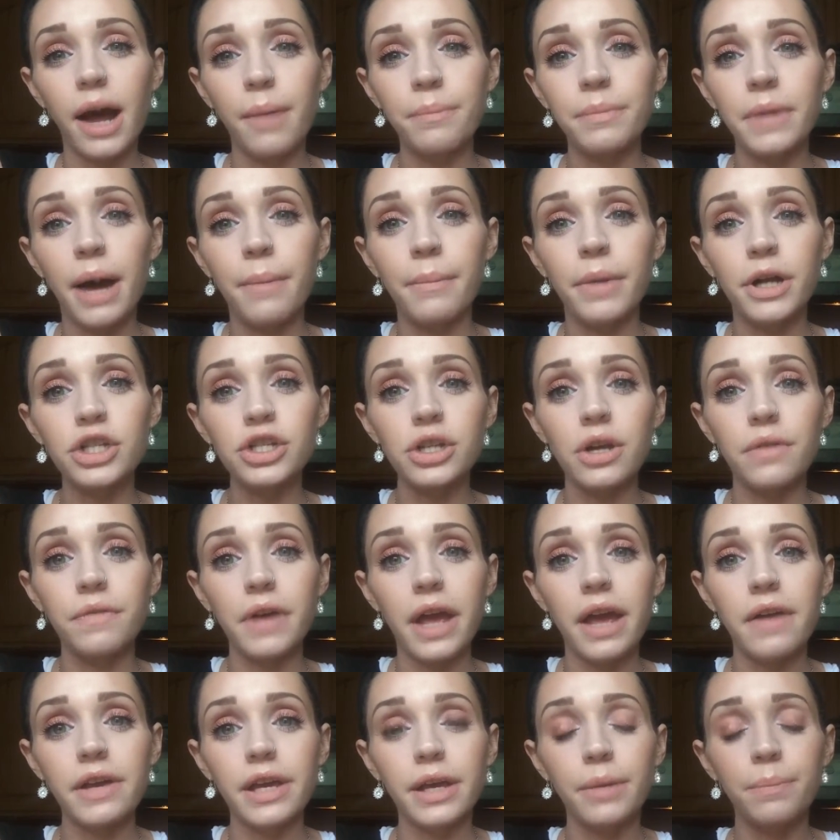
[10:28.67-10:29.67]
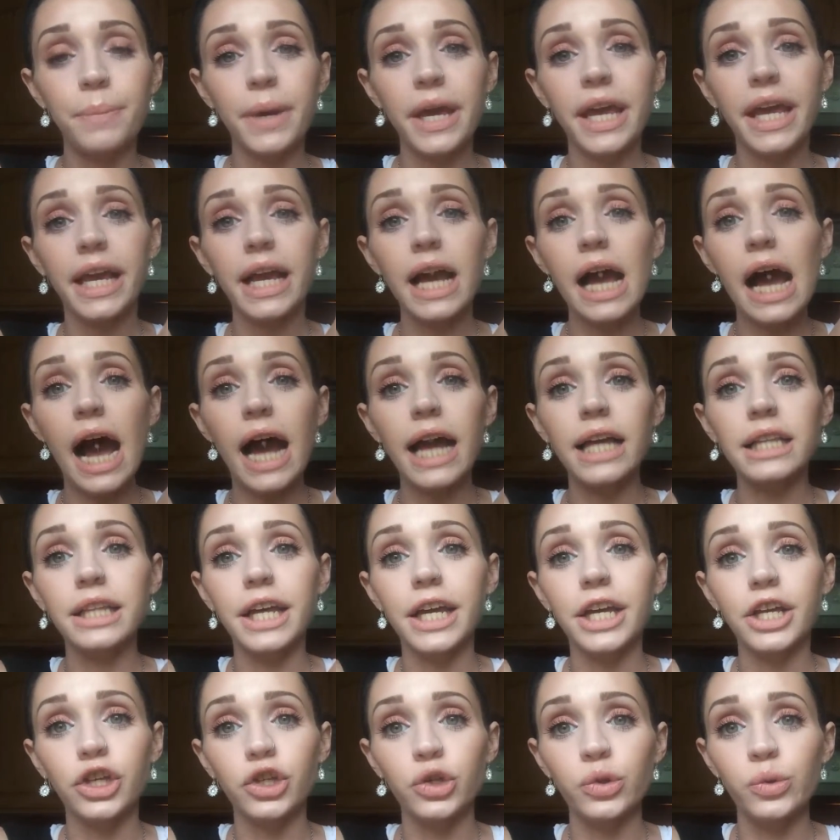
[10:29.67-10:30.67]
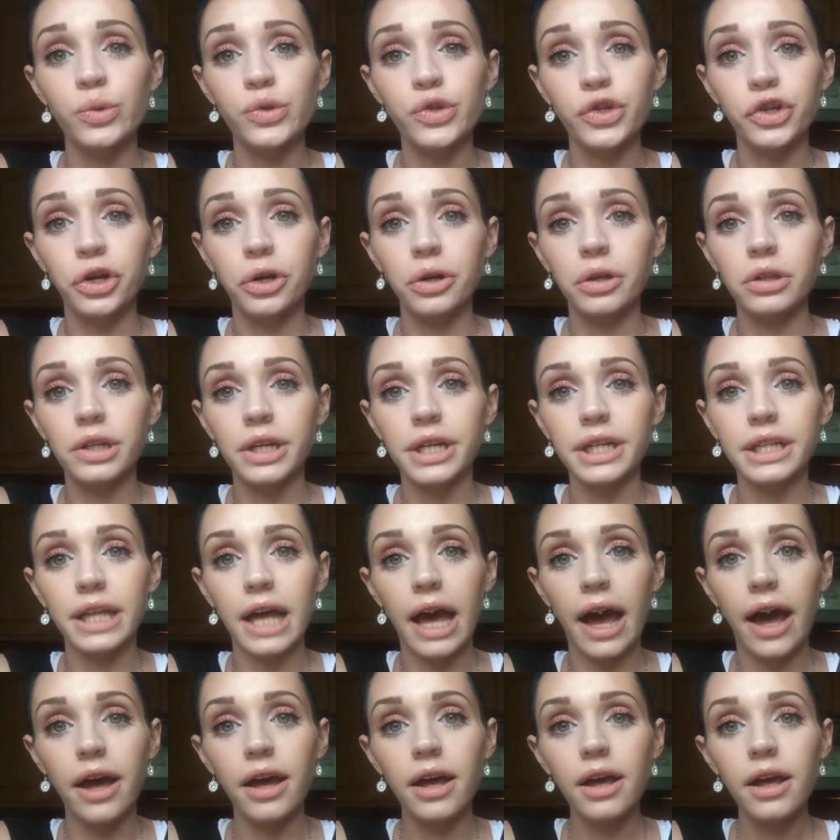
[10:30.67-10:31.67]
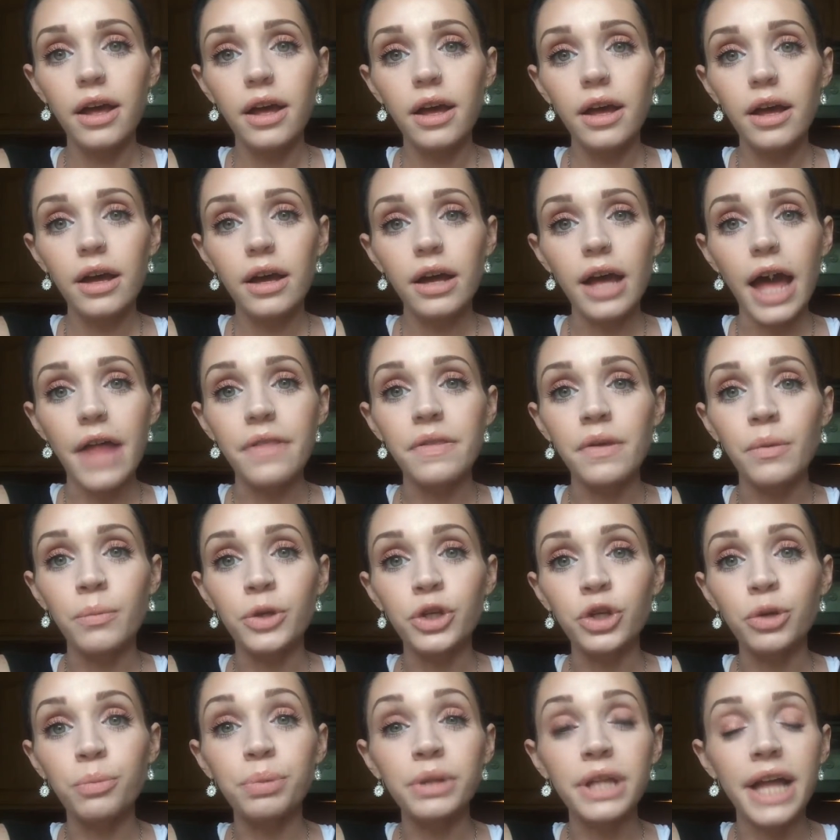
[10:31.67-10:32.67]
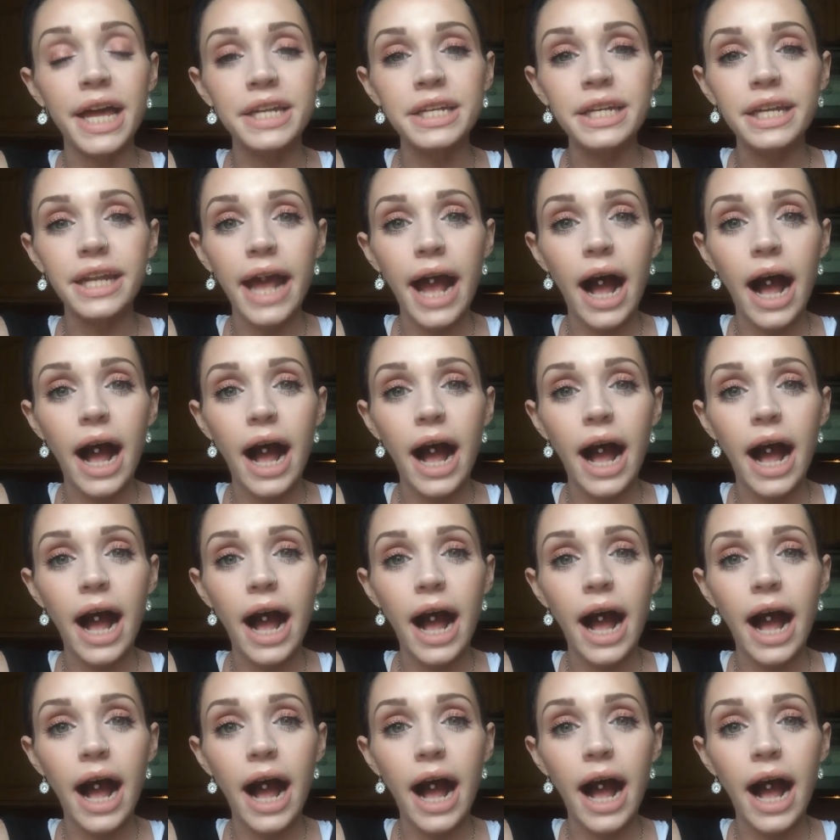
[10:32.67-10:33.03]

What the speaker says: I'm not much of a pink highlight user. Look at that. And then when you blend it